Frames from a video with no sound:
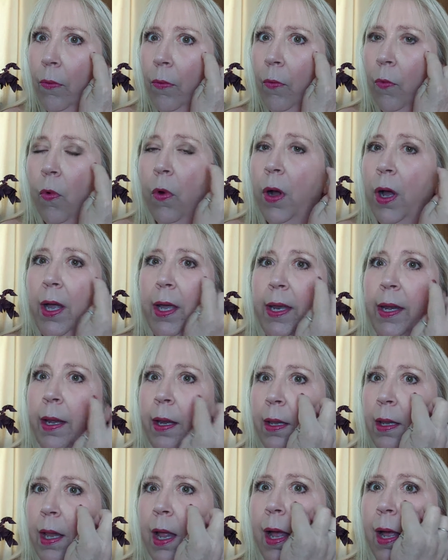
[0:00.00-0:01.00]

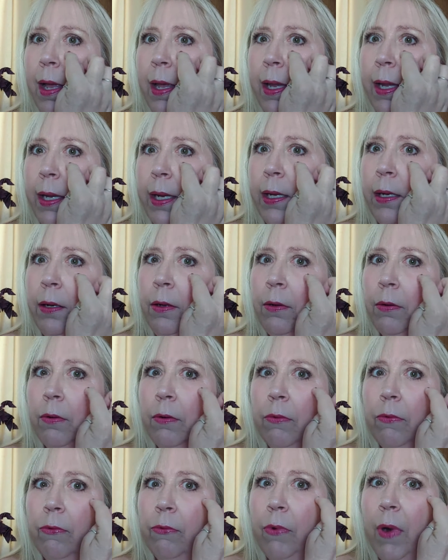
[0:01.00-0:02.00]
one line
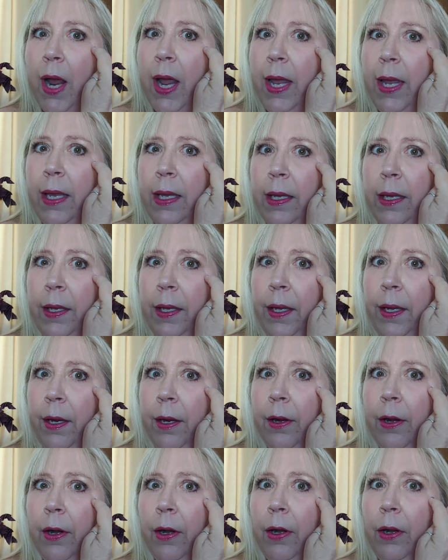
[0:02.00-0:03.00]
right
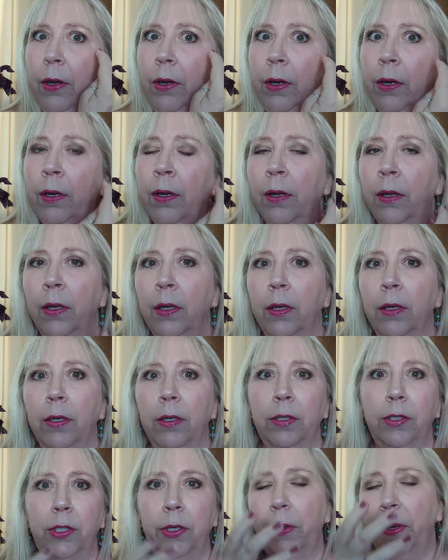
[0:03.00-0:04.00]
here.
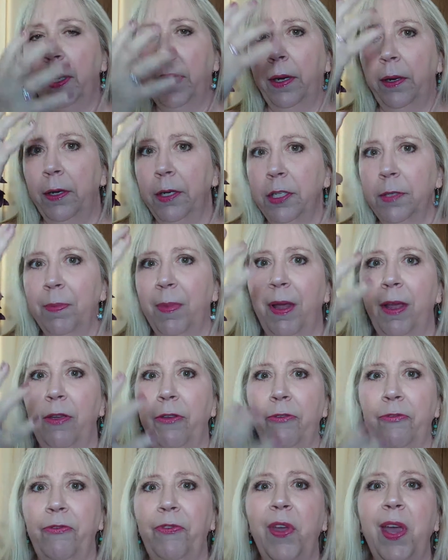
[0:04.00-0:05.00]
So here's
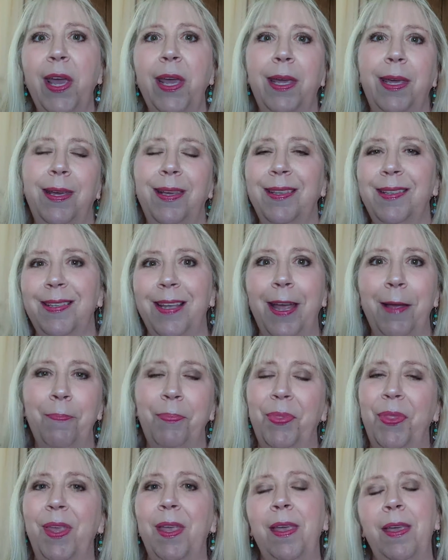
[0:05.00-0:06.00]
my face.
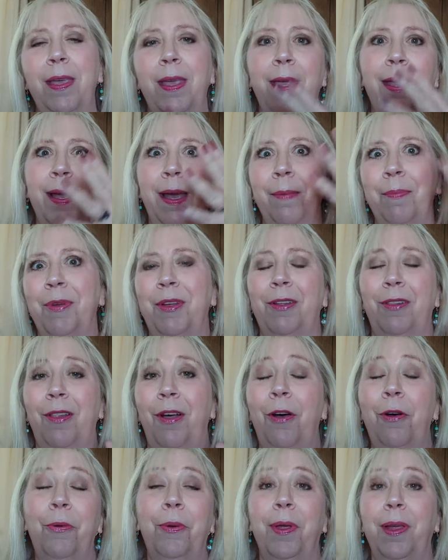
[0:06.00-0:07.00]
I'm thinking I'm
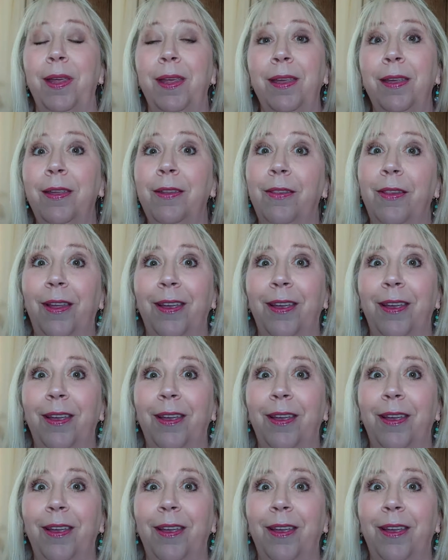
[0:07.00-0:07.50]
glowing,